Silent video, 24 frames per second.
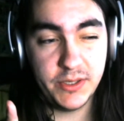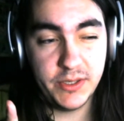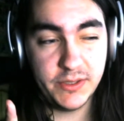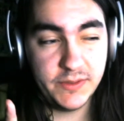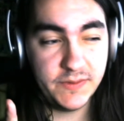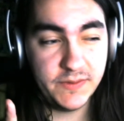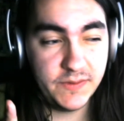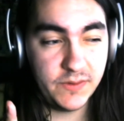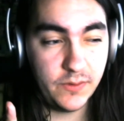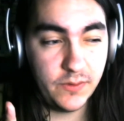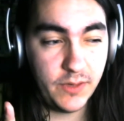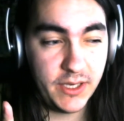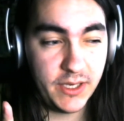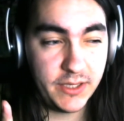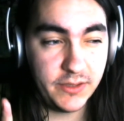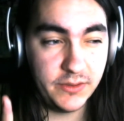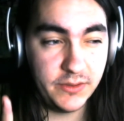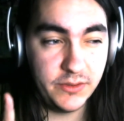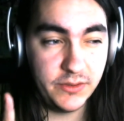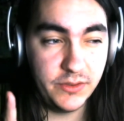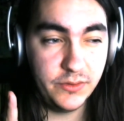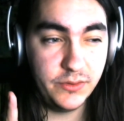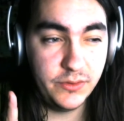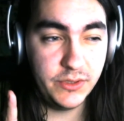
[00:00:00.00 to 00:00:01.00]
it so I
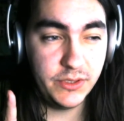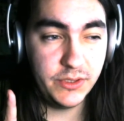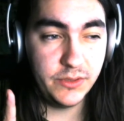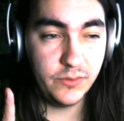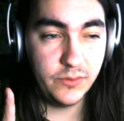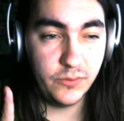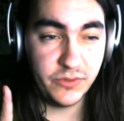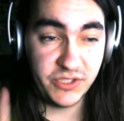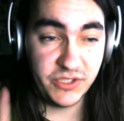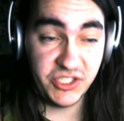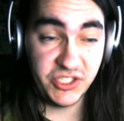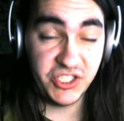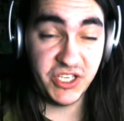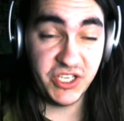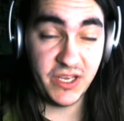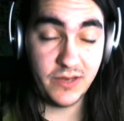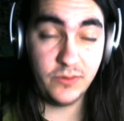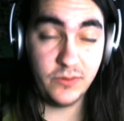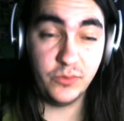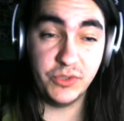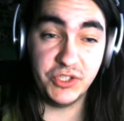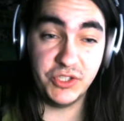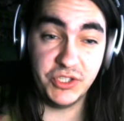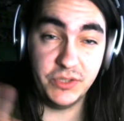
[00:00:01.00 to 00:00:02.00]
could do it with
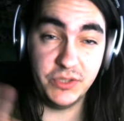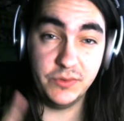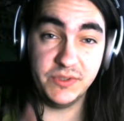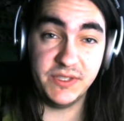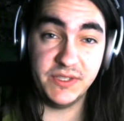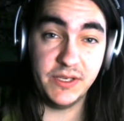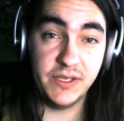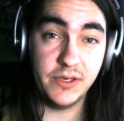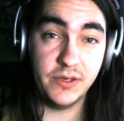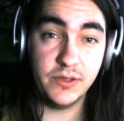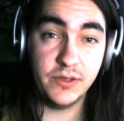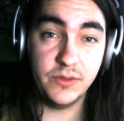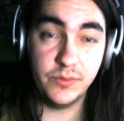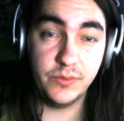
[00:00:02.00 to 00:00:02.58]
Jen when she was here.